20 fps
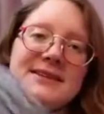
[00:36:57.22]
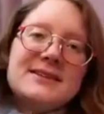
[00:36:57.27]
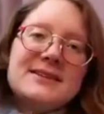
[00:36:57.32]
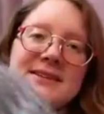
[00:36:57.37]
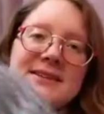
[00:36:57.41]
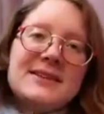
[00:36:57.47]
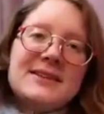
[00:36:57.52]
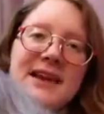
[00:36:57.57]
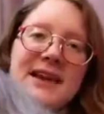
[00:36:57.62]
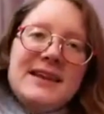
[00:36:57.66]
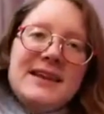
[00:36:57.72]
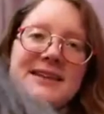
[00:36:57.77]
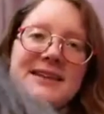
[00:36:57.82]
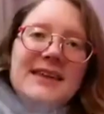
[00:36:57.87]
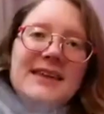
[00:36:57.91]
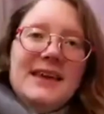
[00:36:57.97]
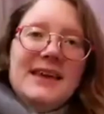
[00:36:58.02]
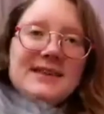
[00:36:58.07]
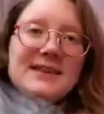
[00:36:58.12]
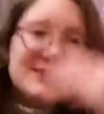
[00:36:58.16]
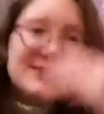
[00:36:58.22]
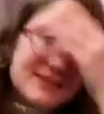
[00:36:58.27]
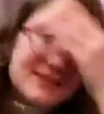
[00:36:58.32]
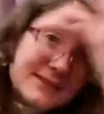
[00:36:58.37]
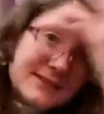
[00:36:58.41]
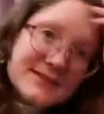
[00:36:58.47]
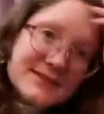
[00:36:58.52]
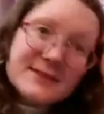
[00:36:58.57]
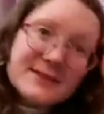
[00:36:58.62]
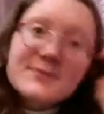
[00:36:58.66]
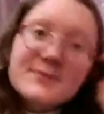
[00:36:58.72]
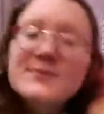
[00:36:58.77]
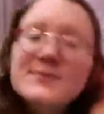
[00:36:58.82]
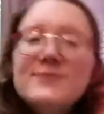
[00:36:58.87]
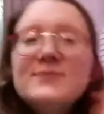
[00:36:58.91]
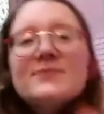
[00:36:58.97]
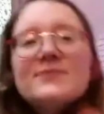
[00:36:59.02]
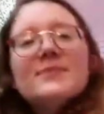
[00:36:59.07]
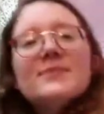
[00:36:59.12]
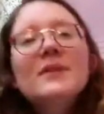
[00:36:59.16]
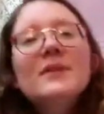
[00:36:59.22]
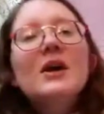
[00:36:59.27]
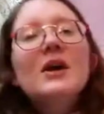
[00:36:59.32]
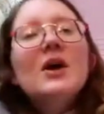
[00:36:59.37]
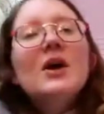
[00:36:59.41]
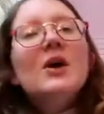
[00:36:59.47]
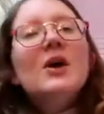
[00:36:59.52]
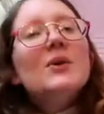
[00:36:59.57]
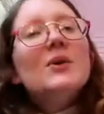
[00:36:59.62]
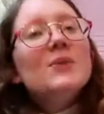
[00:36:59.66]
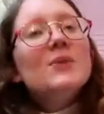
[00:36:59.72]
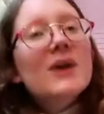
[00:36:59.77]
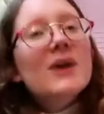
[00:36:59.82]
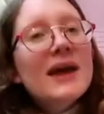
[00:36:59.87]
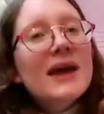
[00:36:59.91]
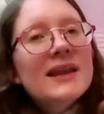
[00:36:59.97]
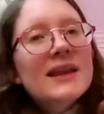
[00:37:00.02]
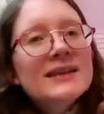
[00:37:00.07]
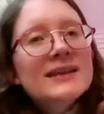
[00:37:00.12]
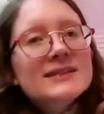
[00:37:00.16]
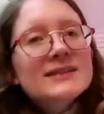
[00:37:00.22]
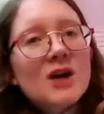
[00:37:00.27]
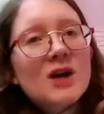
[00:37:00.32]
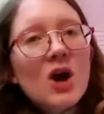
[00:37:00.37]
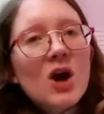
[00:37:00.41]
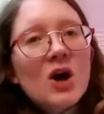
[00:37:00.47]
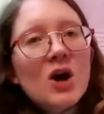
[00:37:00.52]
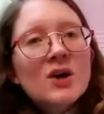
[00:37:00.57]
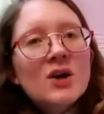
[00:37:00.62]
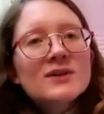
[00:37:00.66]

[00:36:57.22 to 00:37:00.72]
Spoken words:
like this. When it's cold